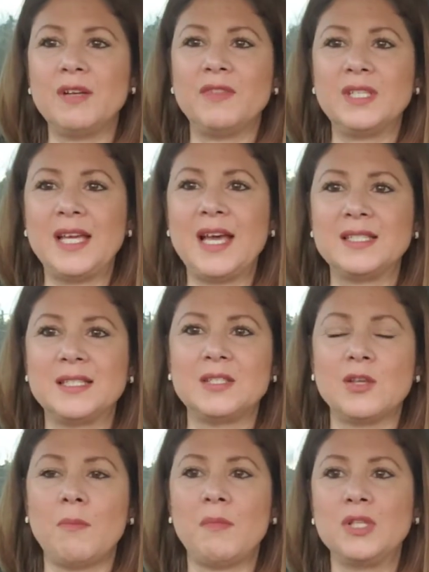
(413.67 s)
of the test is
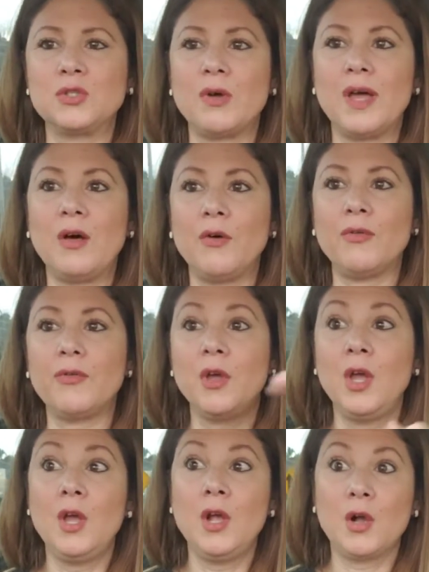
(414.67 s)
on mental health
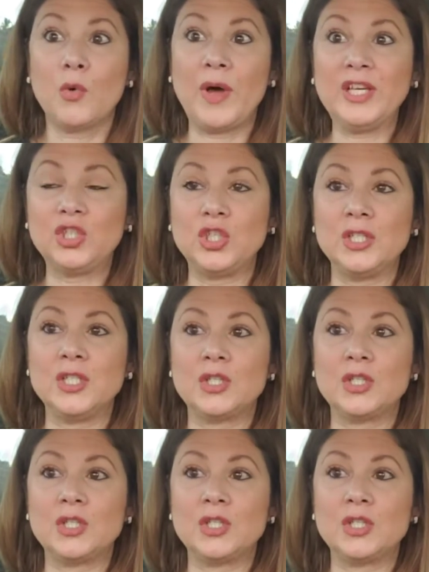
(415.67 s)
questions.